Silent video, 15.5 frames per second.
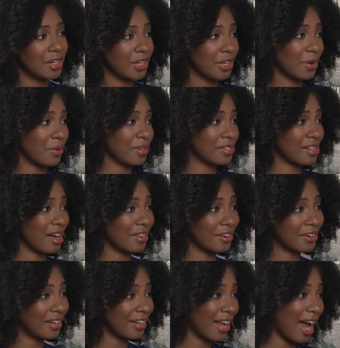this
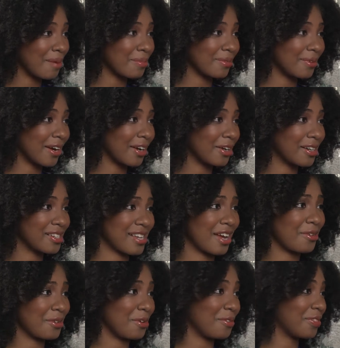other collaborator, because
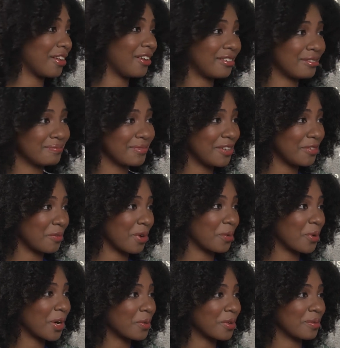I don't know if they'll even want
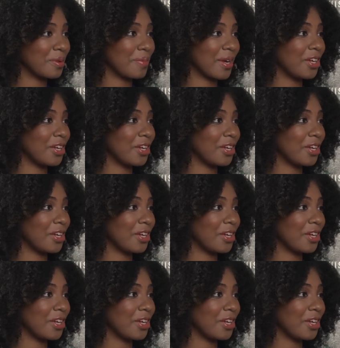to work with me.